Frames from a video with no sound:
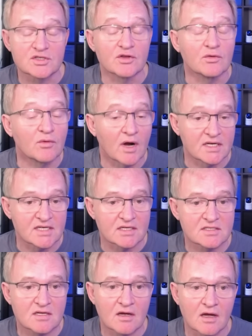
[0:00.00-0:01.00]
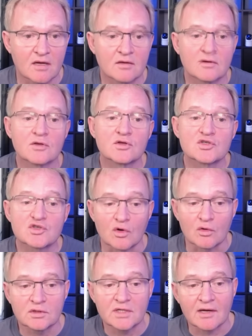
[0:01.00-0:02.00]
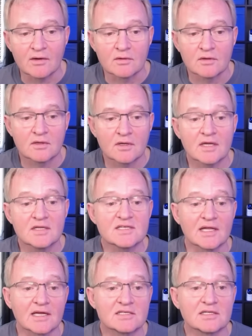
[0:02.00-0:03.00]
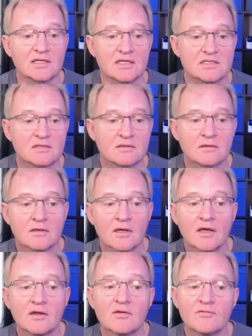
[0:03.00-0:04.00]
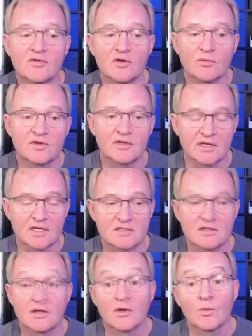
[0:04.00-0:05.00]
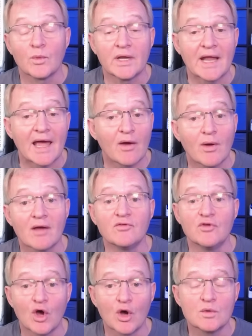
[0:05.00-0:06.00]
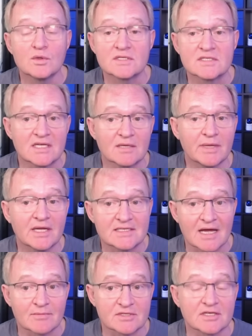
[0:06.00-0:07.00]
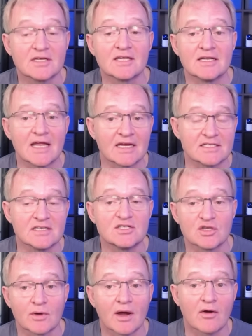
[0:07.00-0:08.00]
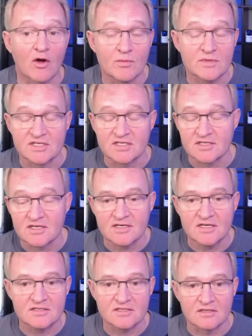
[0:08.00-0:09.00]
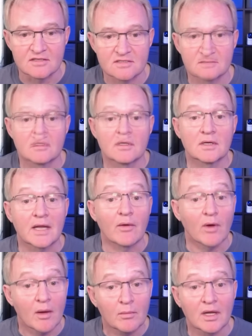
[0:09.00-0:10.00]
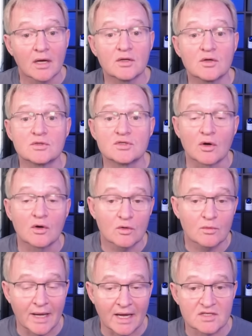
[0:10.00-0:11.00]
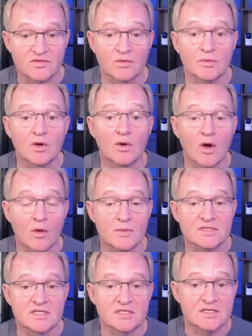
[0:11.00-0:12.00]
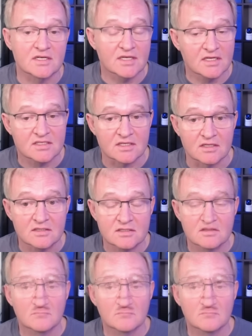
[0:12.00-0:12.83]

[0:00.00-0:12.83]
to the right-hand side. Scroll down and select Delete and confirm with Delete. We now have no Zigbee adapter connected to our Home Assistant instance. Now unplug your Dongle Max from your Home Assistant instance,